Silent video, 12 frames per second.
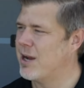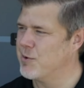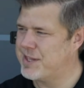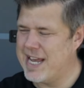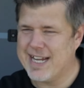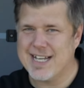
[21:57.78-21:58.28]
And
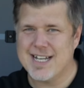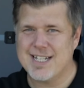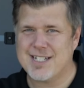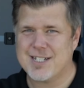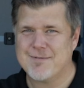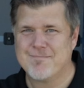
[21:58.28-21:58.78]
with that,
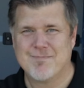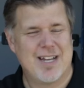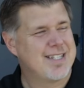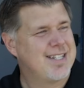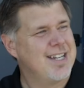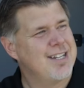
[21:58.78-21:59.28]
guys,
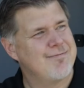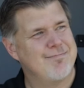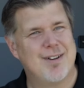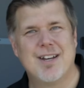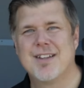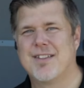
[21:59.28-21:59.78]
that's it.
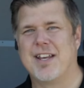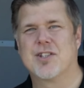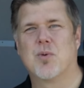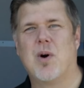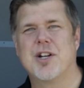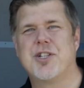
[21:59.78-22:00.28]
Thanks
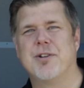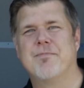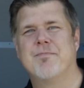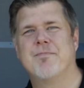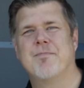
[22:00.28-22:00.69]
for watching.